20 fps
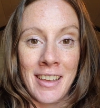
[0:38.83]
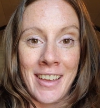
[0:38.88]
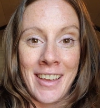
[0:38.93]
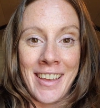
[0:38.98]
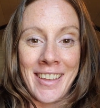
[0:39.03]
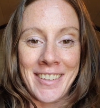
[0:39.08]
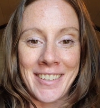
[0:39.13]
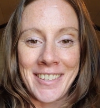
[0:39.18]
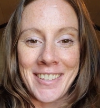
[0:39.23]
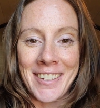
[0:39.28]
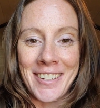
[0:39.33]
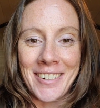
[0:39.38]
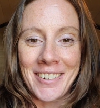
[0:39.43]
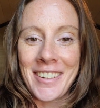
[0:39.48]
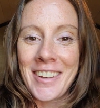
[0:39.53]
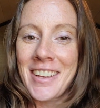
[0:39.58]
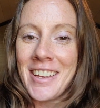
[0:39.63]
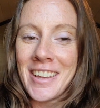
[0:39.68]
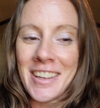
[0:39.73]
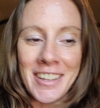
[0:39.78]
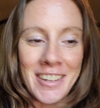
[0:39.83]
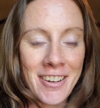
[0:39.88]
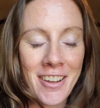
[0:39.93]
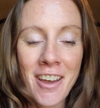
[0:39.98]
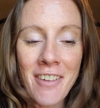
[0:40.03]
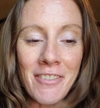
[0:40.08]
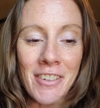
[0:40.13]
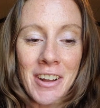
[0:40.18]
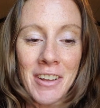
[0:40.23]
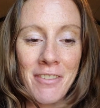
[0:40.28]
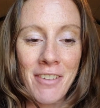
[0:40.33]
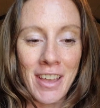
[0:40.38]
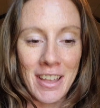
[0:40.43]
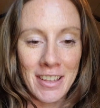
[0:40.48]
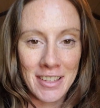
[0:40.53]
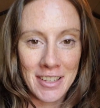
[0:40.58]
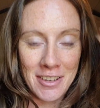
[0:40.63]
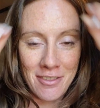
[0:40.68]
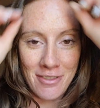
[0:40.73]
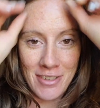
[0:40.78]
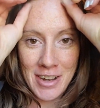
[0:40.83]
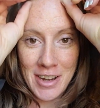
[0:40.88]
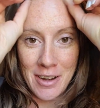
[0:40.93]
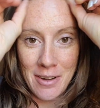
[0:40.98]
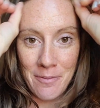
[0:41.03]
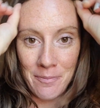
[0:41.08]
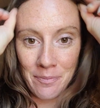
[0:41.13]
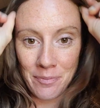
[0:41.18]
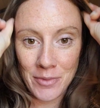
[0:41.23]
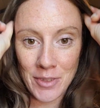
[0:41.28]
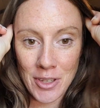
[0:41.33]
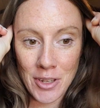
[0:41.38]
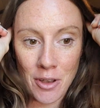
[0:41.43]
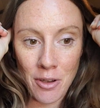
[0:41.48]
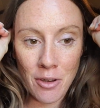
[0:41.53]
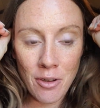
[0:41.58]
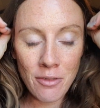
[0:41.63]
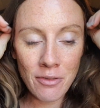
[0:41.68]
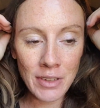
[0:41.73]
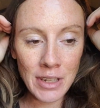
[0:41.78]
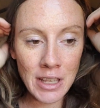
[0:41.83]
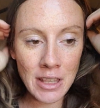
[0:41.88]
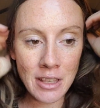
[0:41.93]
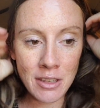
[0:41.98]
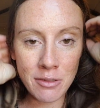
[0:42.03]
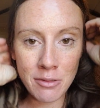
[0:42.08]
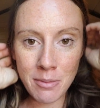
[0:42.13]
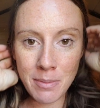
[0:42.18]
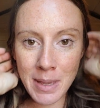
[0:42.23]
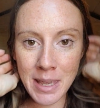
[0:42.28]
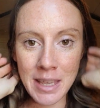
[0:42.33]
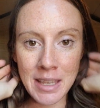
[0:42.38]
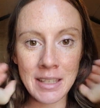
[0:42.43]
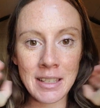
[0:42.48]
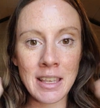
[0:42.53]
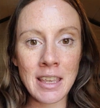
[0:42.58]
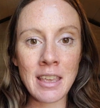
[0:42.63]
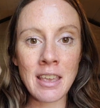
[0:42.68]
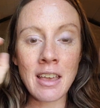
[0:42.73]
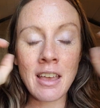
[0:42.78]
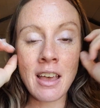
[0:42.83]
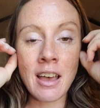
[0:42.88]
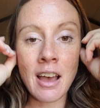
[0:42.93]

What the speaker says: And so, not very fancy over here. So hopefully this will be easy.